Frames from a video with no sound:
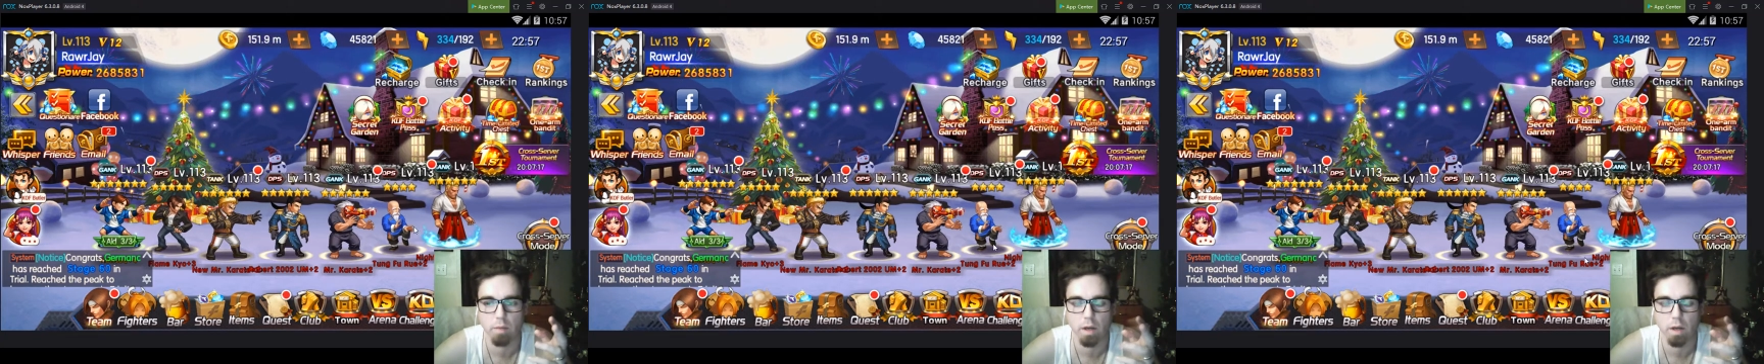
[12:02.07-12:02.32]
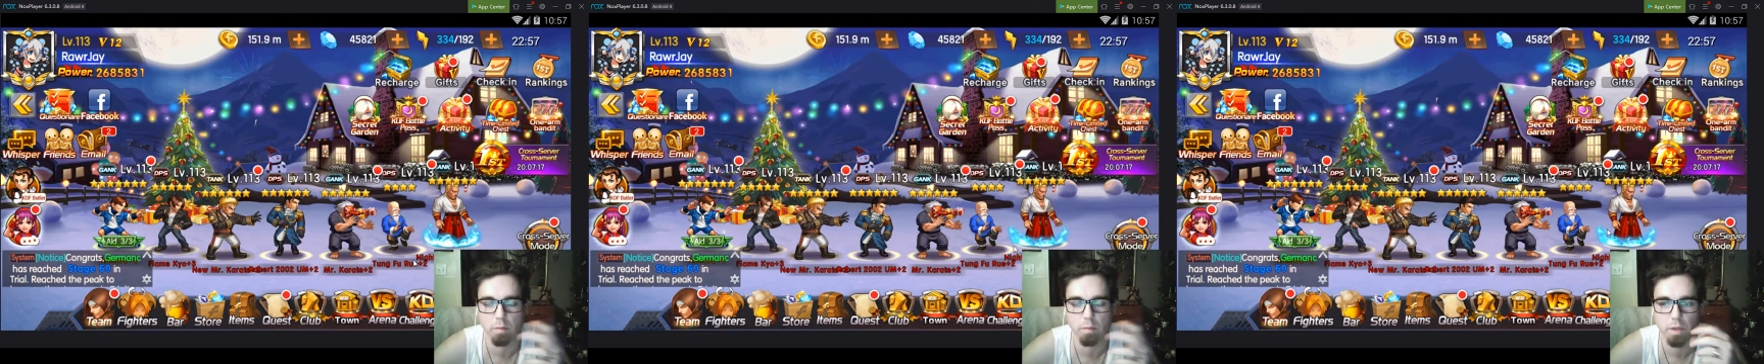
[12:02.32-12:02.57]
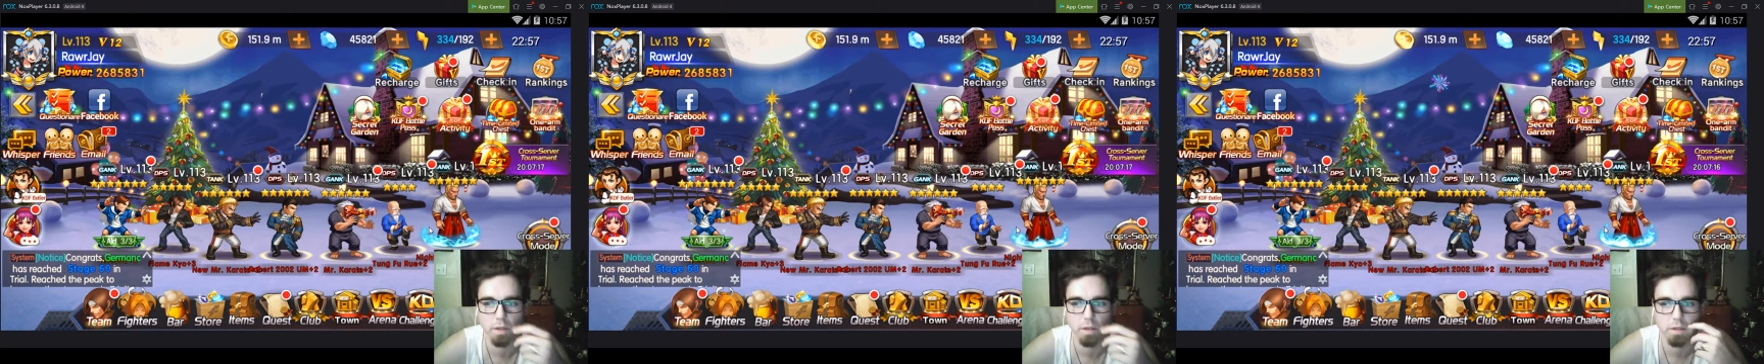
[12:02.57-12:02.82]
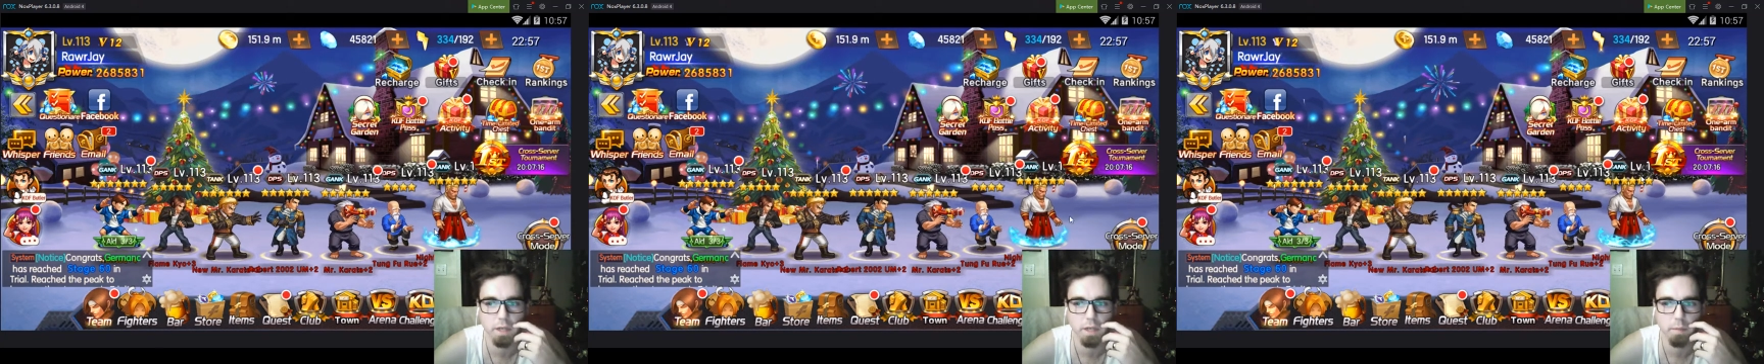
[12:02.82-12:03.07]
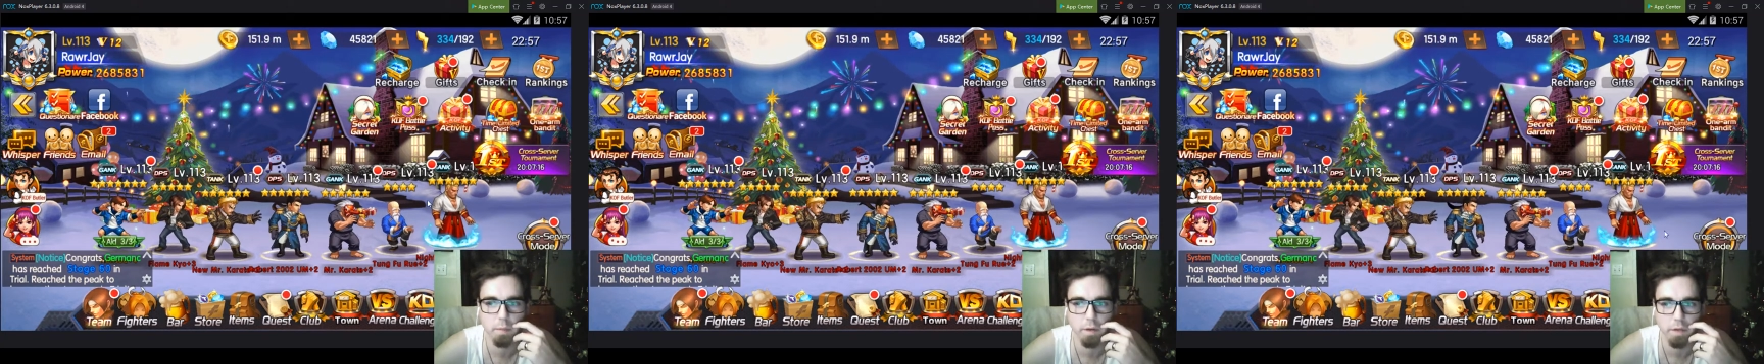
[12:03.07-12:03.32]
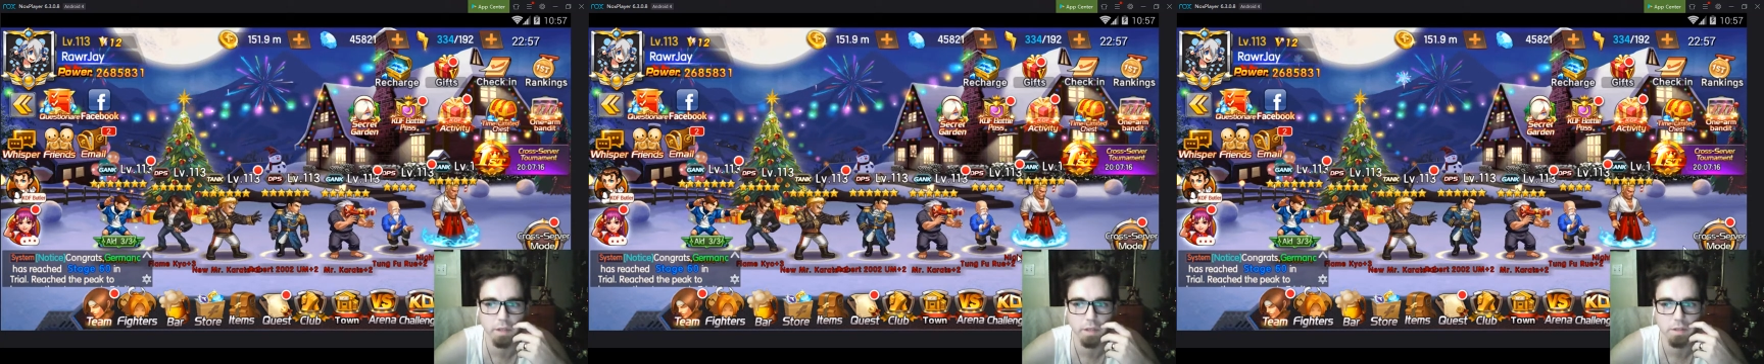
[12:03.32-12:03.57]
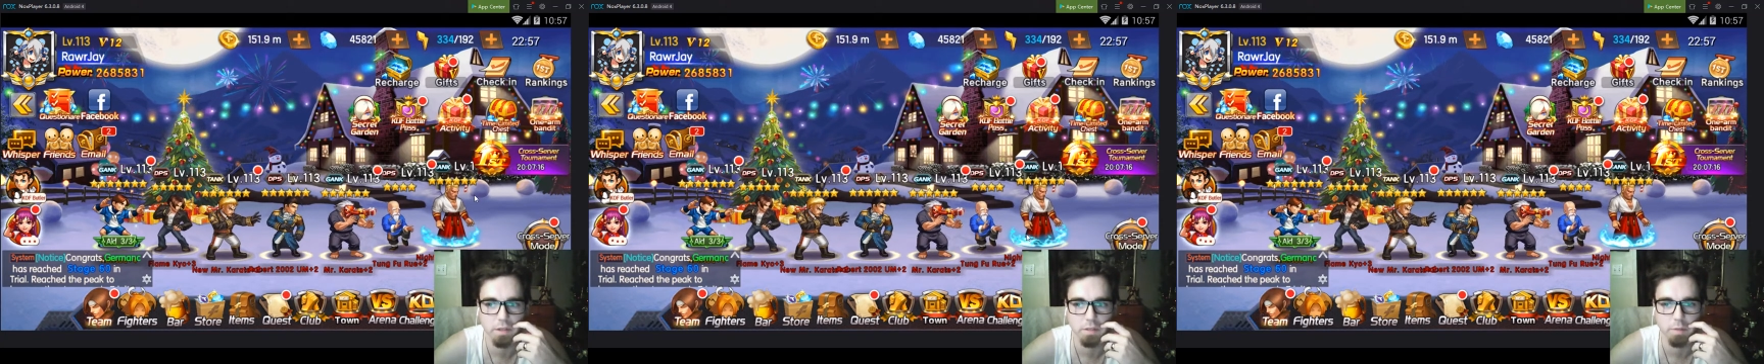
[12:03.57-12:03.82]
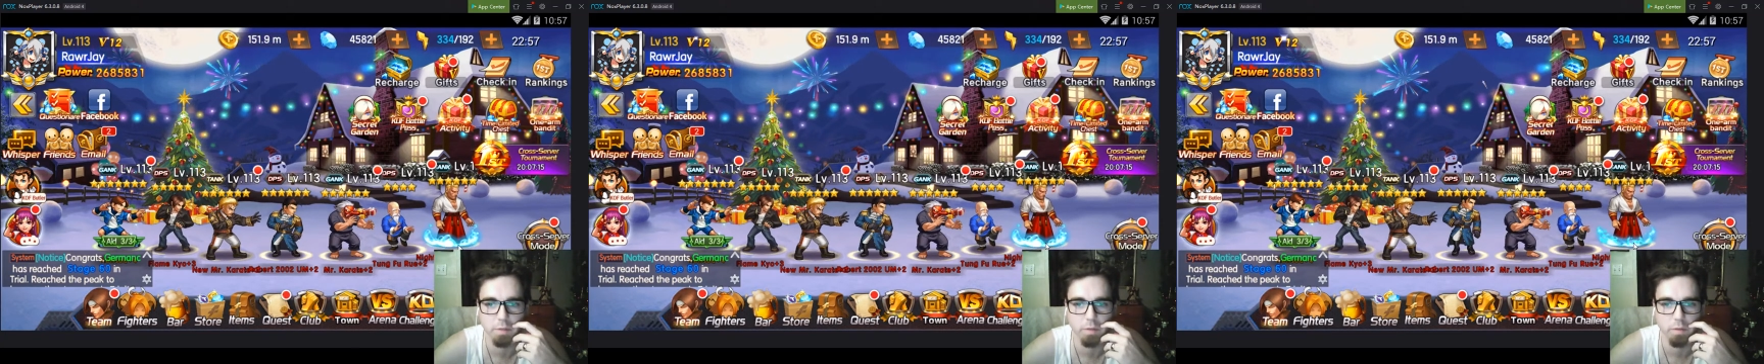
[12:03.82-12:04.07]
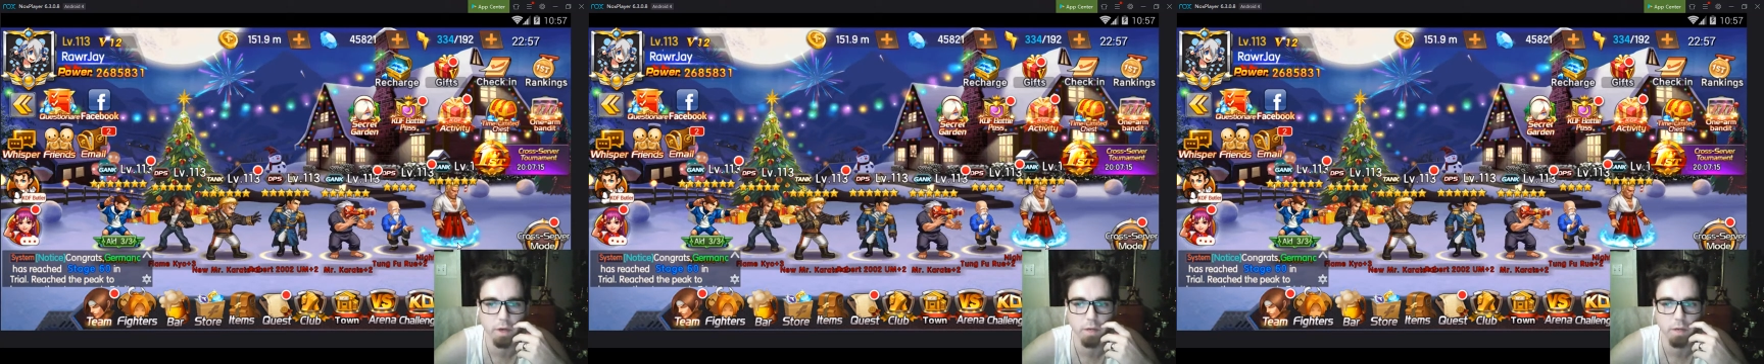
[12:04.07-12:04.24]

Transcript: um, because Nightmare Geese has been running